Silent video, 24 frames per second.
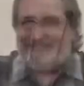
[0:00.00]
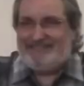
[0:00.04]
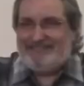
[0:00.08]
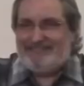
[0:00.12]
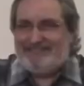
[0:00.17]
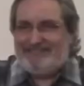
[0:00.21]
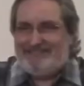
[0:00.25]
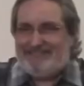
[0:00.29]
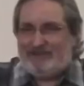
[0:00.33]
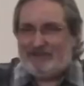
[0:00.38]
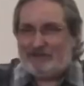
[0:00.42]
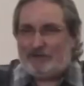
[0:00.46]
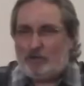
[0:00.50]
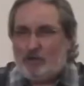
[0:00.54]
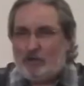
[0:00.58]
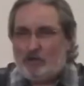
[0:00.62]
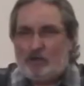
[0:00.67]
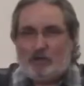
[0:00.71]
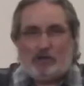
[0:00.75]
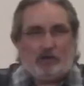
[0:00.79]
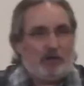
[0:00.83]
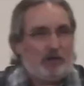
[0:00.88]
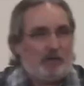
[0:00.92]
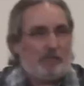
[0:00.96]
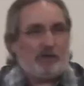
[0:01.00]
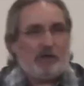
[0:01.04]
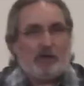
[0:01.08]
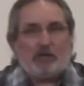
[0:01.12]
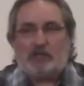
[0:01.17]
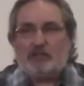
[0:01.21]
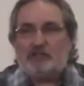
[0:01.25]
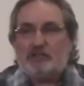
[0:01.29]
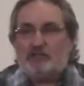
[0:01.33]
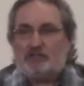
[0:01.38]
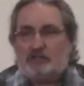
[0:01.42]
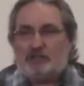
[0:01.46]
They're no longer part
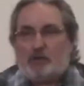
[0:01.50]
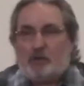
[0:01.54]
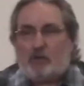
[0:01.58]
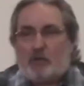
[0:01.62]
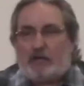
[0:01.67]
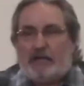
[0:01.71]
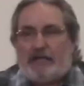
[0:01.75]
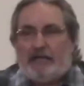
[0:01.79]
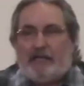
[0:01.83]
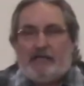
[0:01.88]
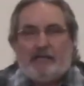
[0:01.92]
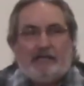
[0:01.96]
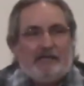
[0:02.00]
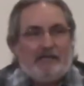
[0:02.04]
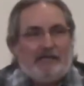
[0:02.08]
of the story.